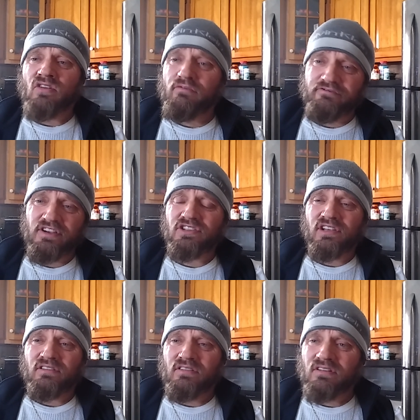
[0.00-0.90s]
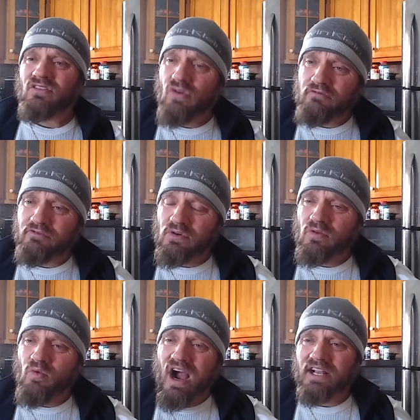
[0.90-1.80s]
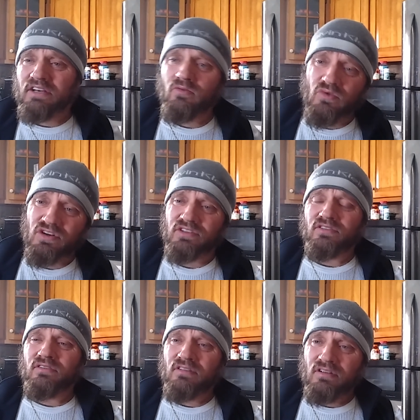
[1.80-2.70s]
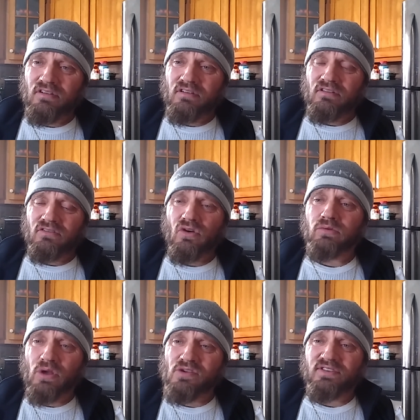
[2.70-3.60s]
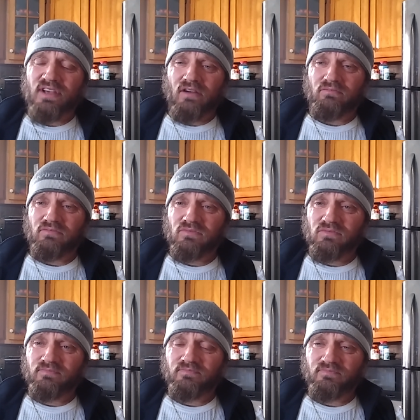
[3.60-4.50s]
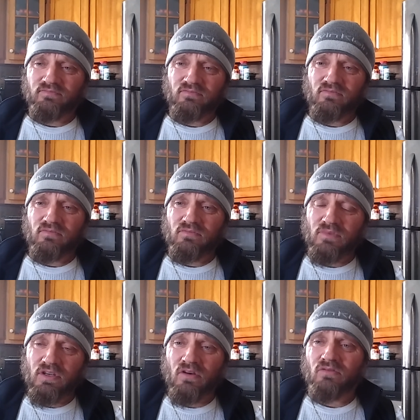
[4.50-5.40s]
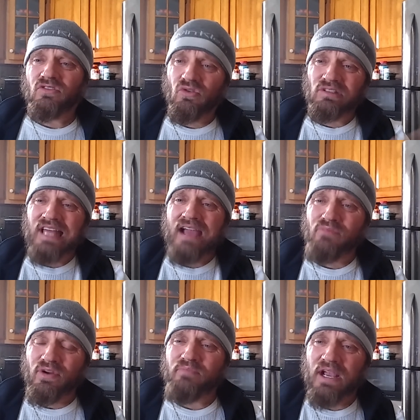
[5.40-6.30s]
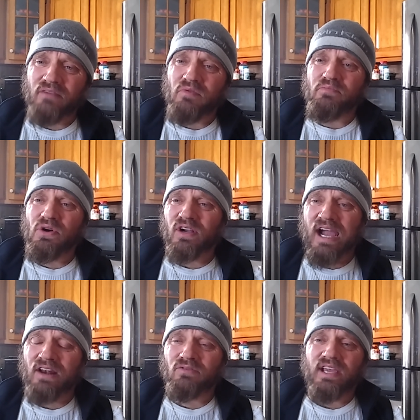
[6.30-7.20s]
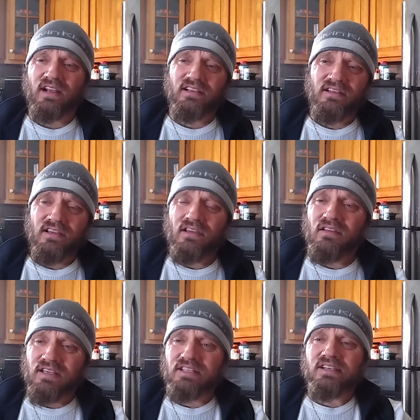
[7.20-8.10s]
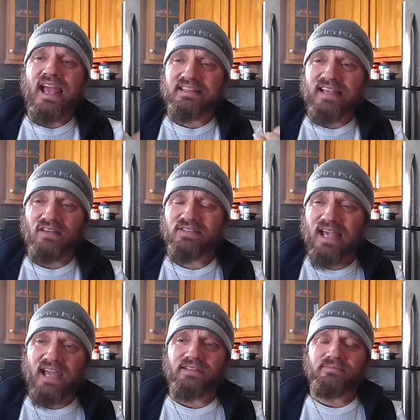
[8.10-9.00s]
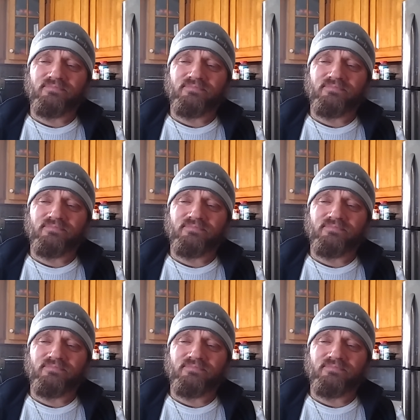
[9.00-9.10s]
Go fishing. Go for a walk in the woods. Go learn something. You know, go to the library, pick up a book. I don't care. Get your ass outside.